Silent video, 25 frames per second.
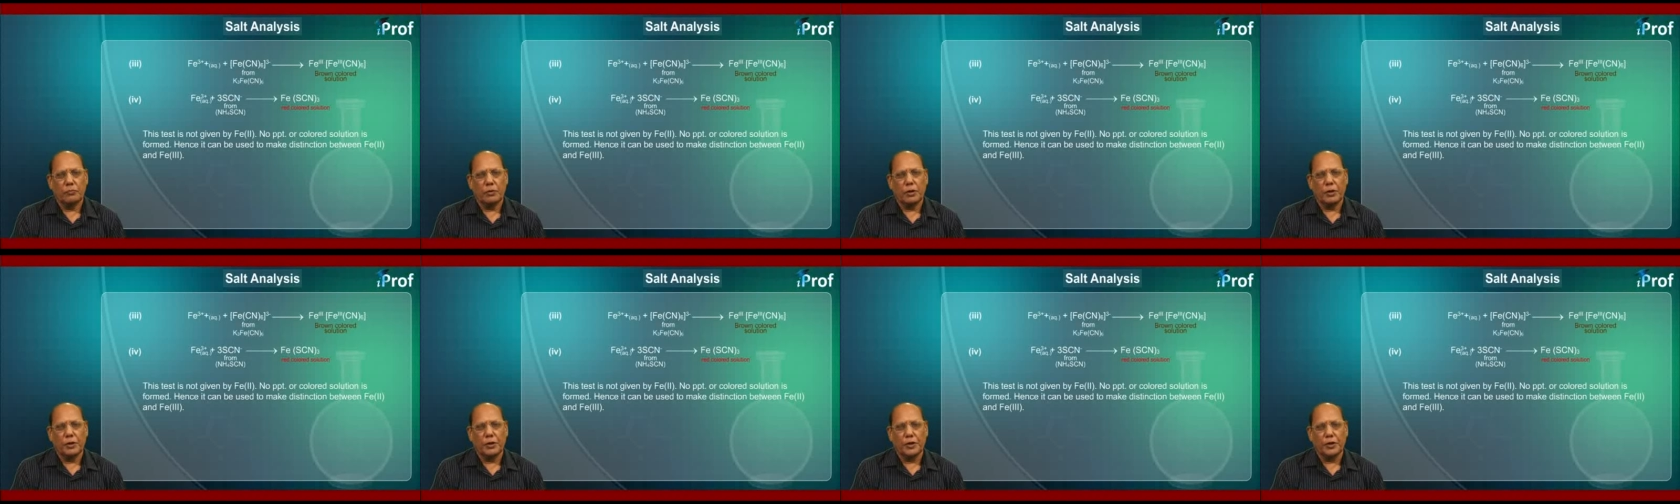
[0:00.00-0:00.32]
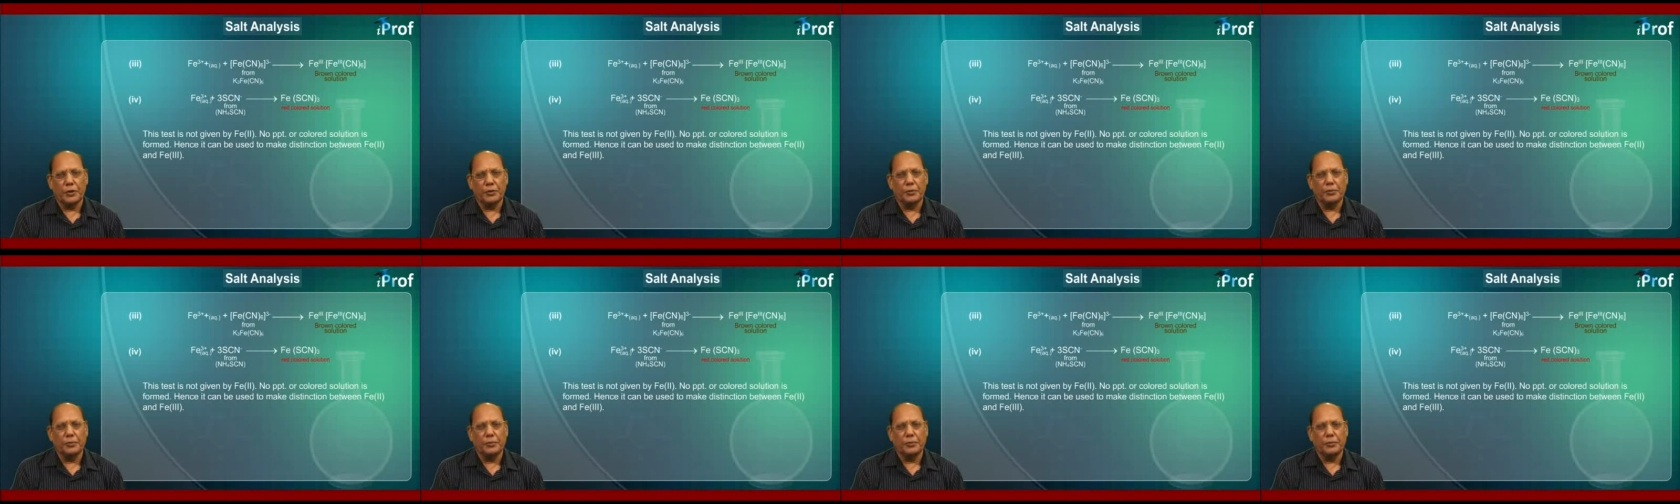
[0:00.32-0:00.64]
will
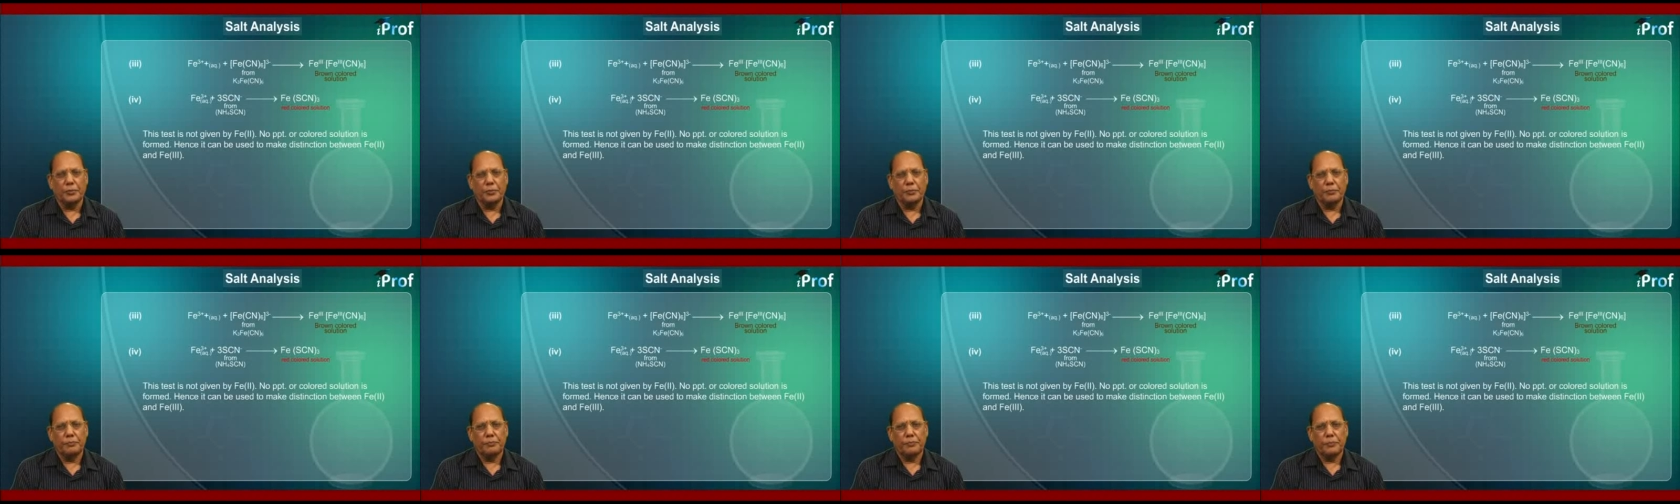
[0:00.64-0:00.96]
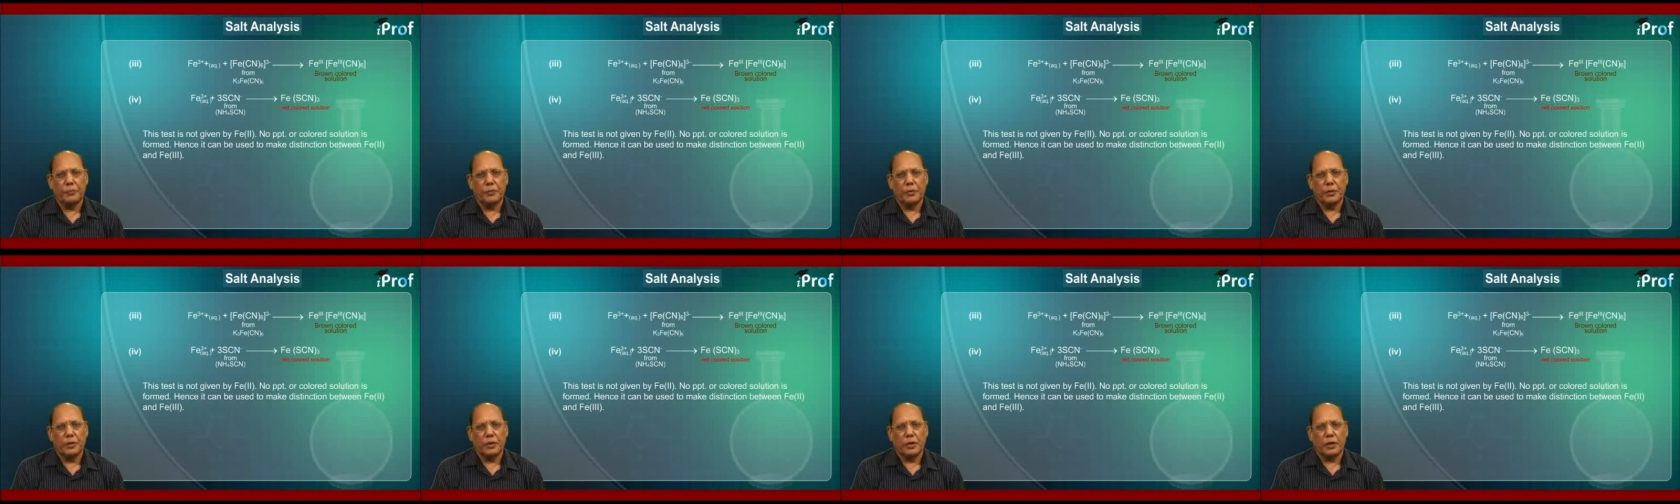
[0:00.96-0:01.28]
give
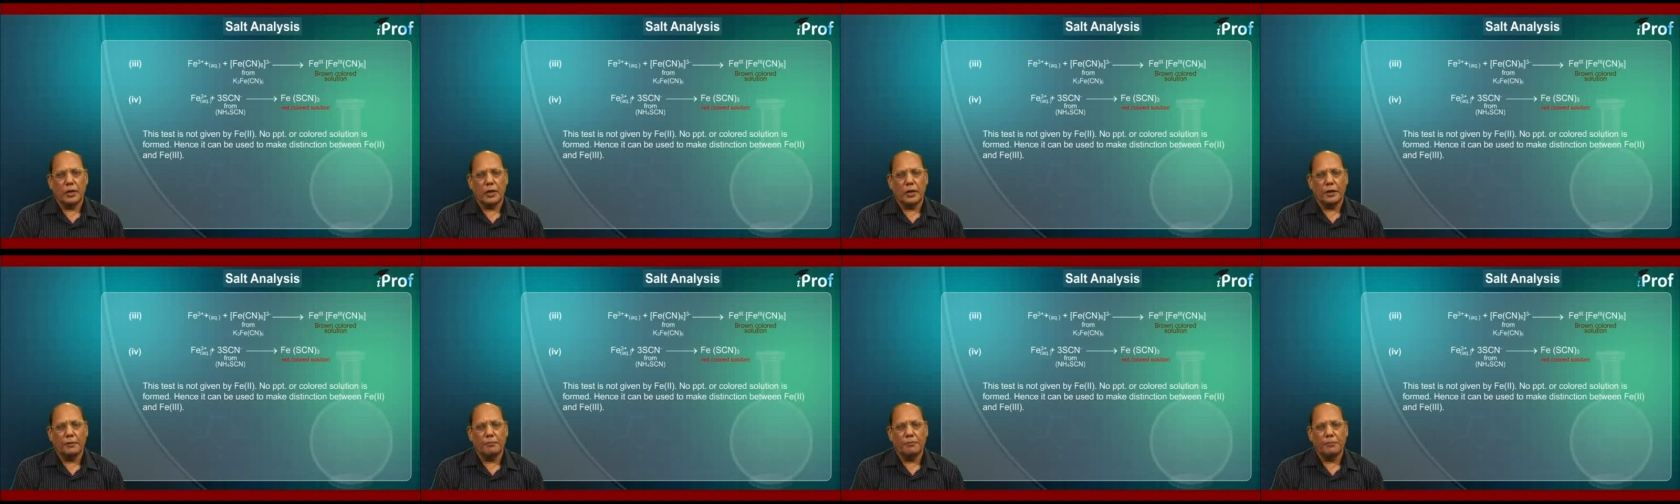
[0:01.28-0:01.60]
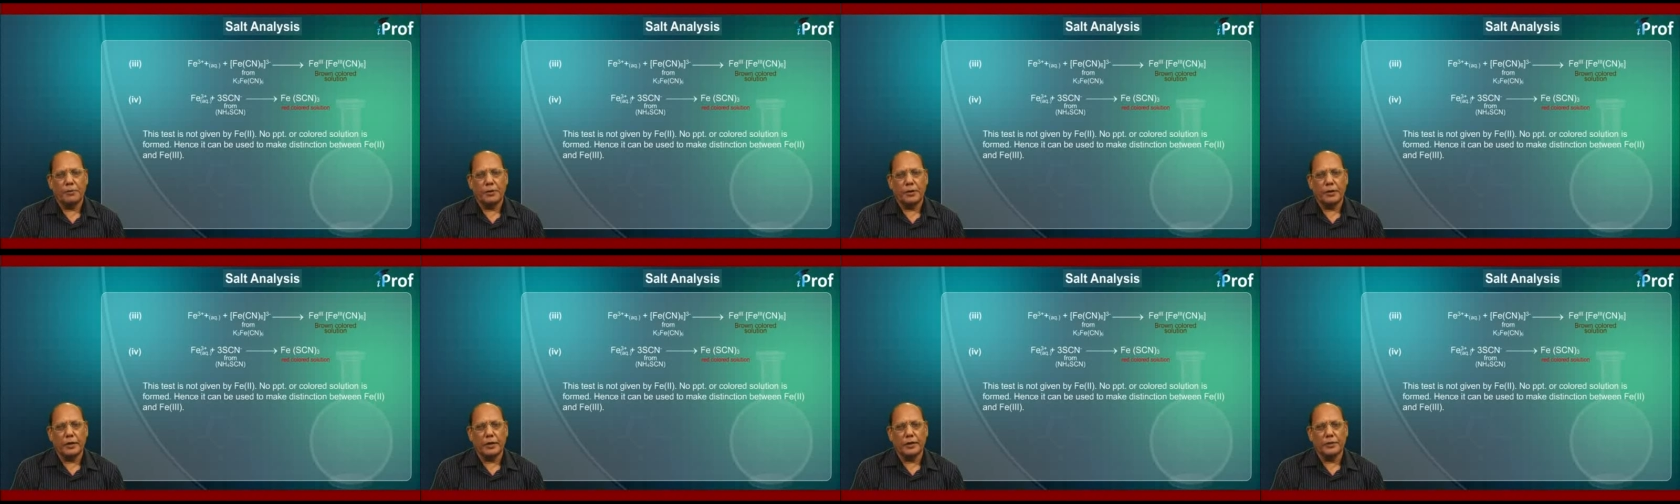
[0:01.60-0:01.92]

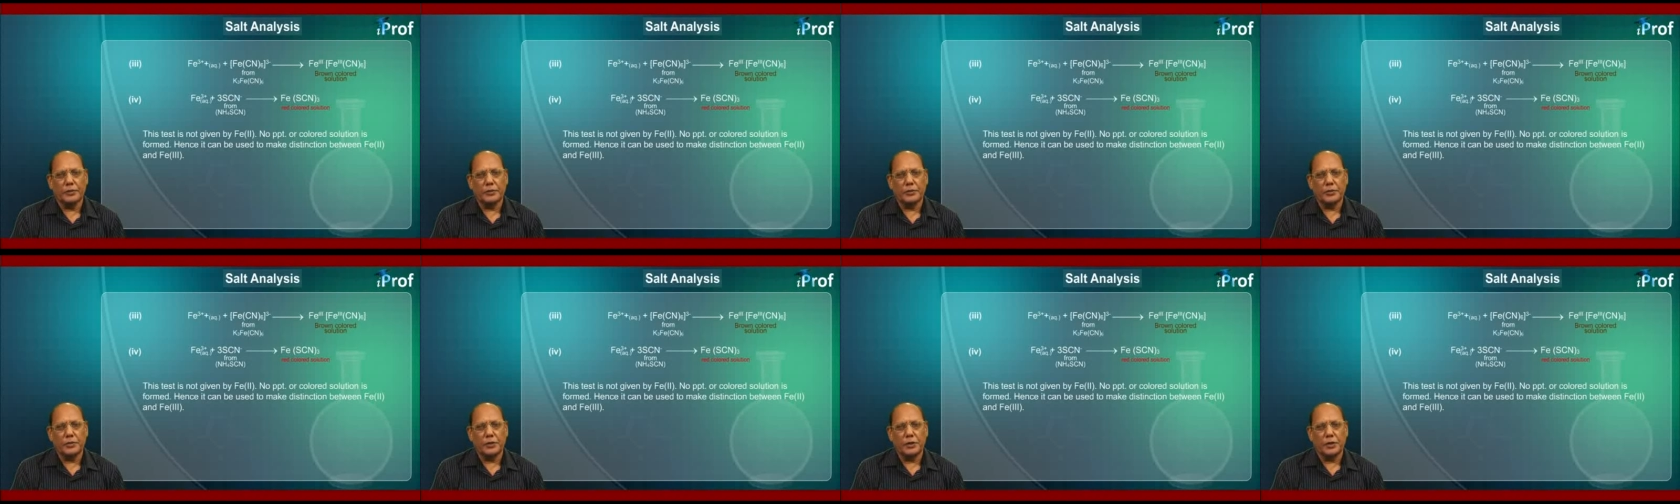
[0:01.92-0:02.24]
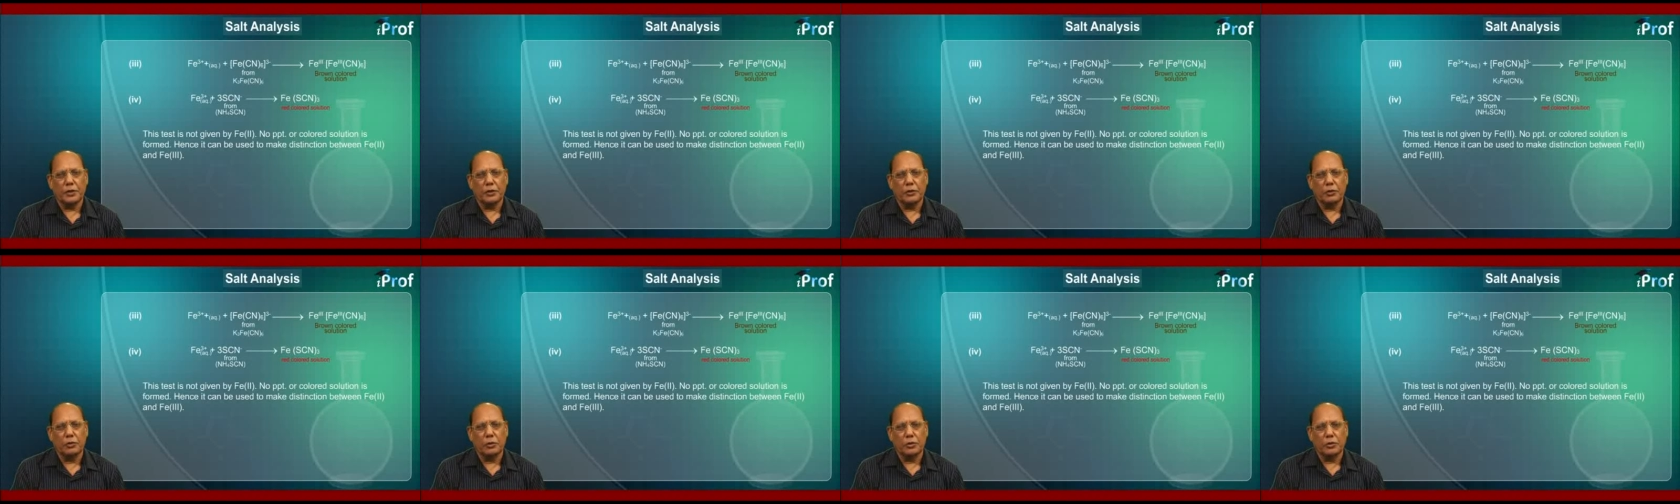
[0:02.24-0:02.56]
FeSCN